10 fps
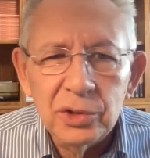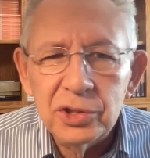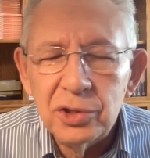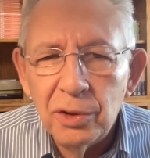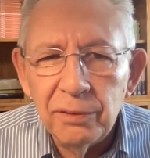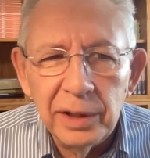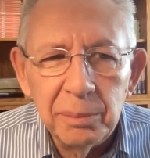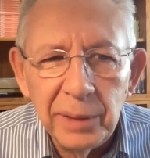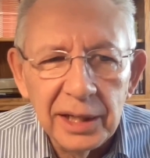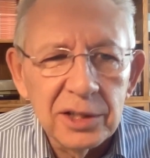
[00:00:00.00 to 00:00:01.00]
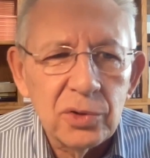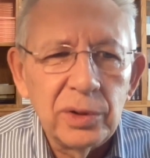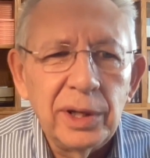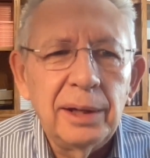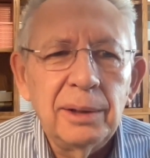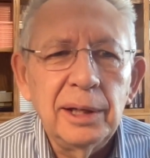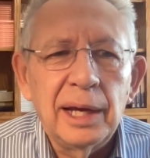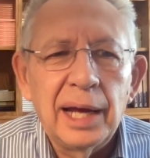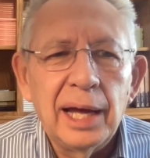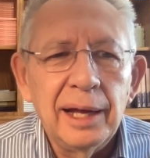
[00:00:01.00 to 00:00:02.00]
serve in ministry,
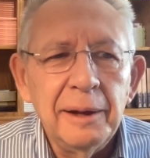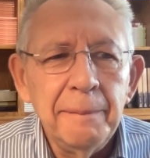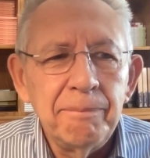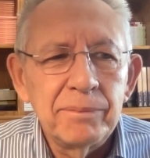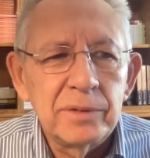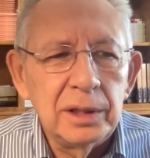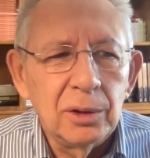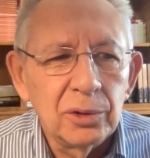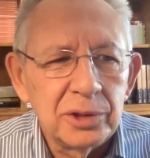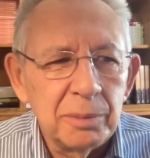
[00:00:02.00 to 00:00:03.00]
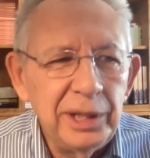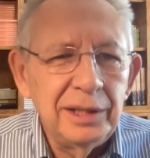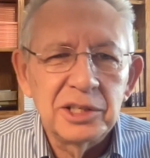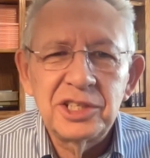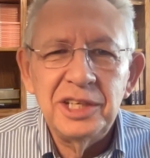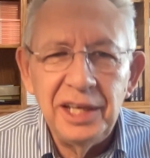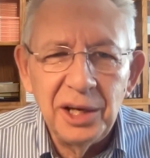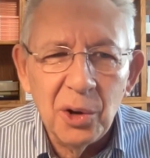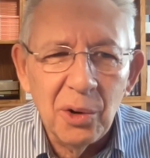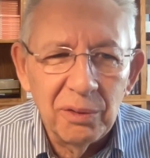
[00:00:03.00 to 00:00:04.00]
to be the
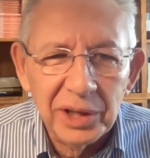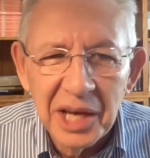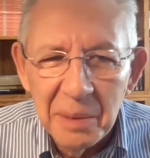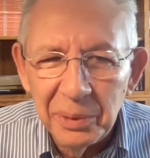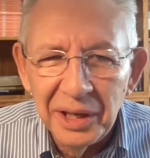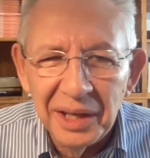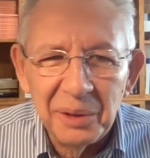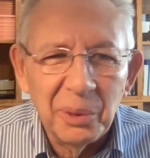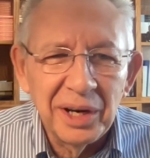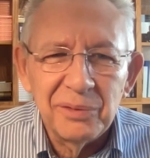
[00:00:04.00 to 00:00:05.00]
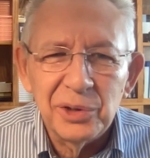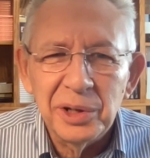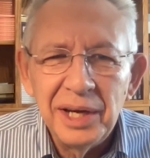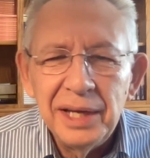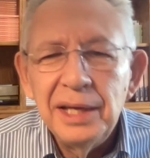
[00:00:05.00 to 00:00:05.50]
CEO of a company, whatever.